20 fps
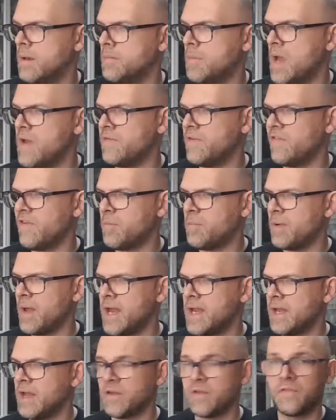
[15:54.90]
But even if I
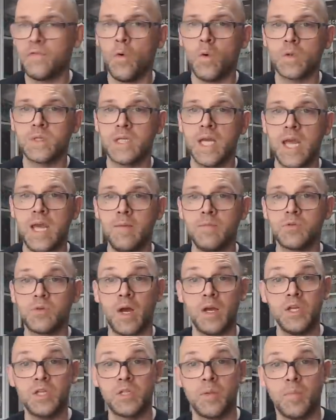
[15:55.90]
played it as four teams,
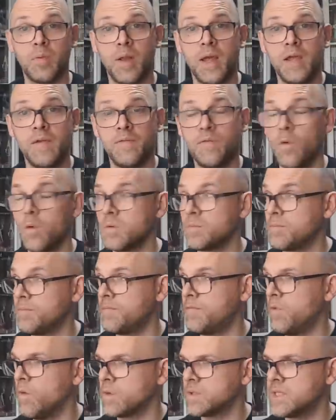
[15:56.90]
what I used to play, four
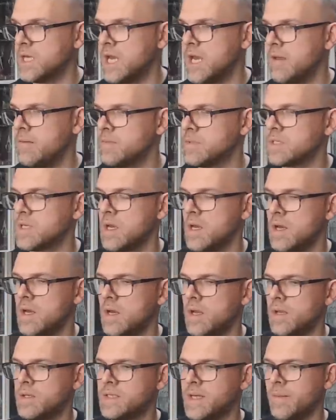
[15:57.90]
teams,
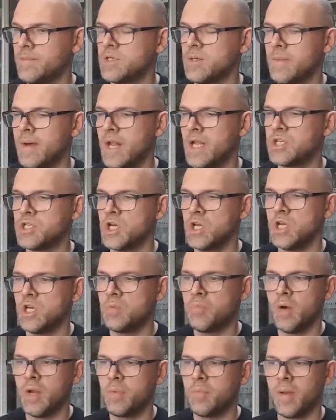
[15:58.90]
Championship Manager, you
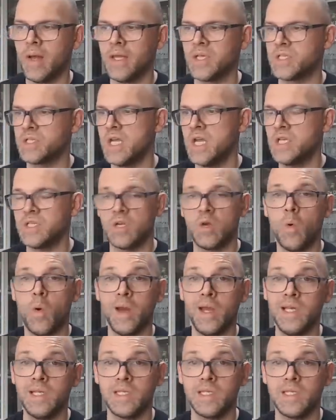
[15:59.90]
could probably play a season quite